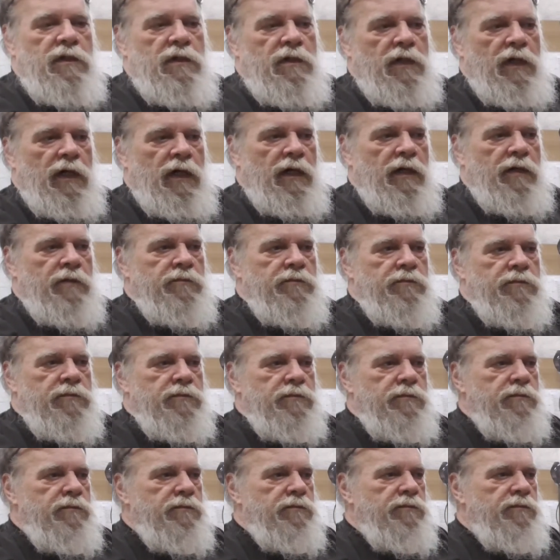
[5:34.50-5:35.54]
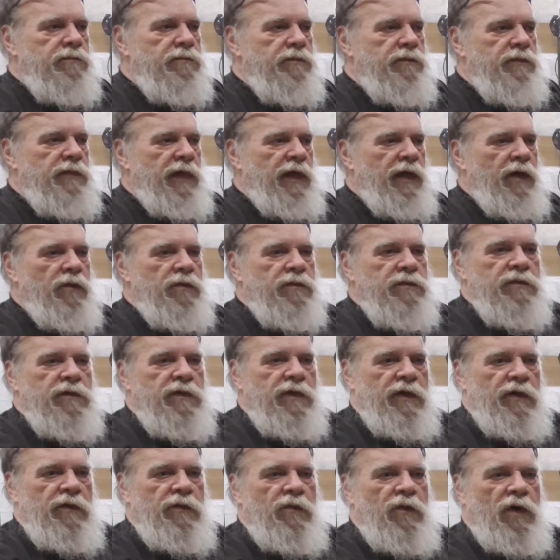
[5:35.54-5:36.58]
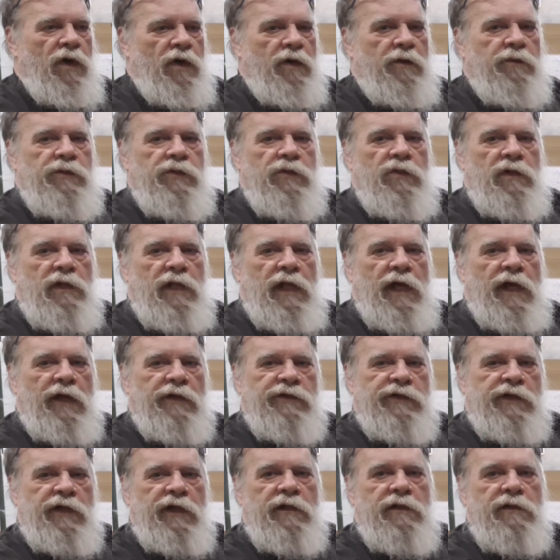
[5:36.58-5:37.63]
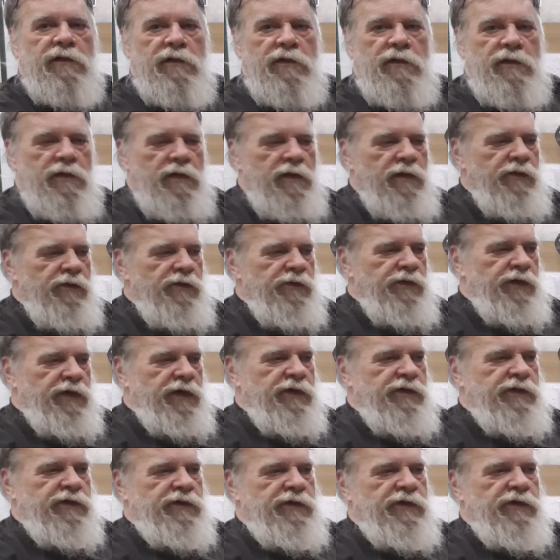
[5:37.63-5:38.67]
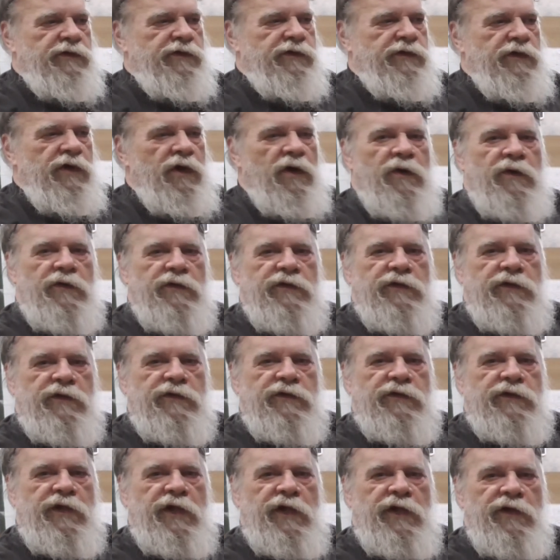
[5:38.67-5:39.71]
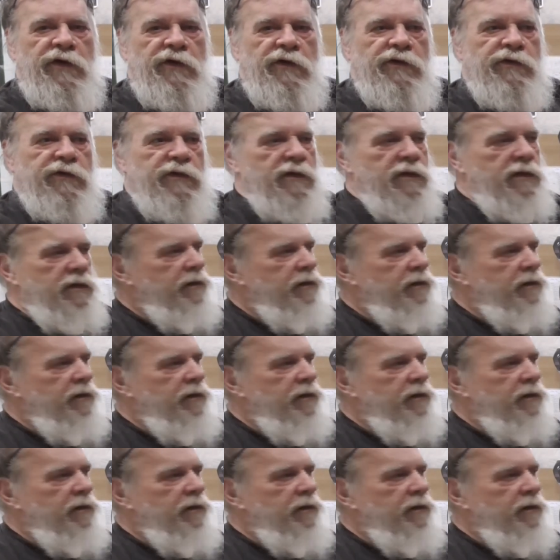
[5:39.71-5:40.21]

Um, welcome to Alaska. If it isn't the snow, it's the skeeters.